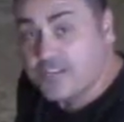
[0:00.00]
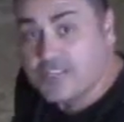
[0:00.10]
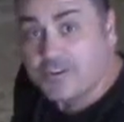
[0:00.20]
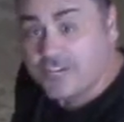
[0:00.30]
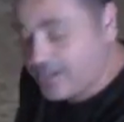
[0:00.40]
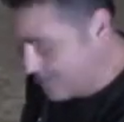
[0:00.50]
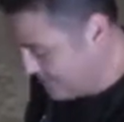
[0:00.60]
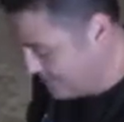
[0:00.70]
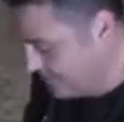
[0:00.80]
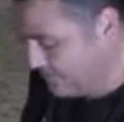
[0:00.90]
their
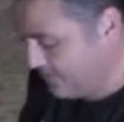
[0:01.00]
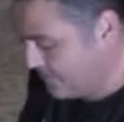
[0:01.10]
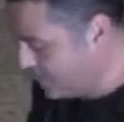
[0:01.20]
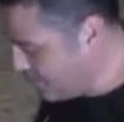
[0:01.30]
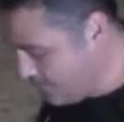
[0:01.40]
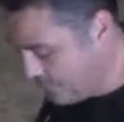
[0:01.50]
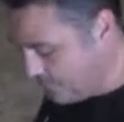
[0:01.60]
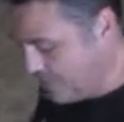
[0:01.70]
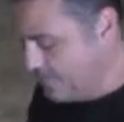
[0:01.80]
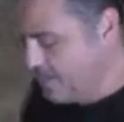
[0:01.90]
ears. Good
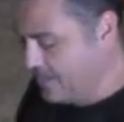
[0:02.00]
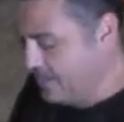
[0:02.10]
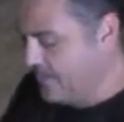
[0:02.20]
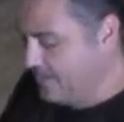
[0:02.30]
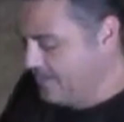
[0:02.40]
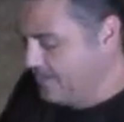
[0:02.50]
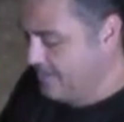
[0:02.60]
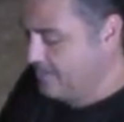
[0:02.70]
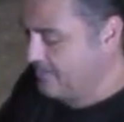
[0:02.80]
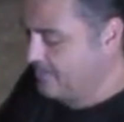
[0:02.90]
boy, buddy.
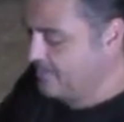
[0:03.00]
Good